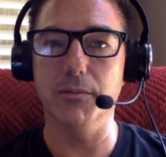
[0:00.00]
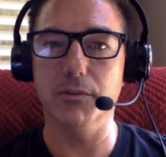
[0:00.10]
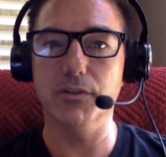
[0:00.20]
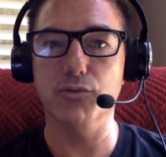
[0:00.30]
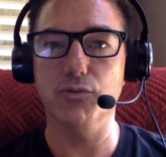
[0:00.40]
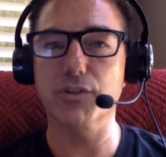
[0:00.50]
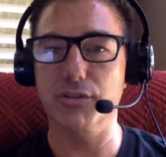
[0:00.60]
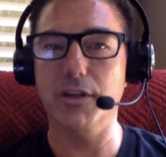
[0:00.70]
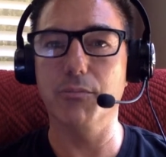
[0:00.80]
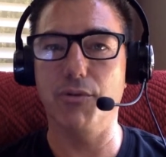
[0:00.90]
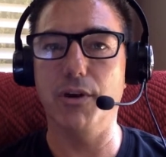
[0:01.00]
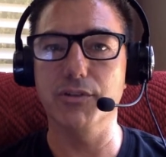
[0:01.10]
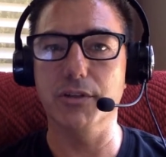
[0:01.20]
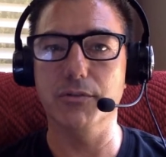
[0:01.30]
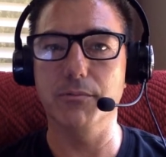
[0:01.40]
construction type
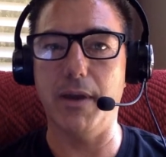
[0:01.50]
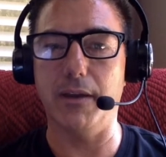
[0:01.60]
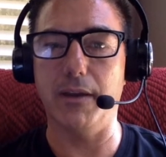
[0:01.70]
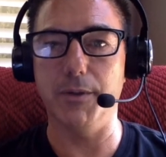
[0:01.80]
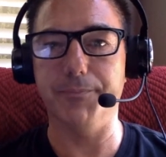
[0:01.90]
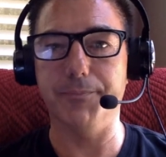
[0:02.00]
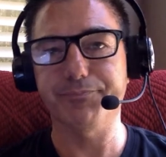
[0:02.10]
project management,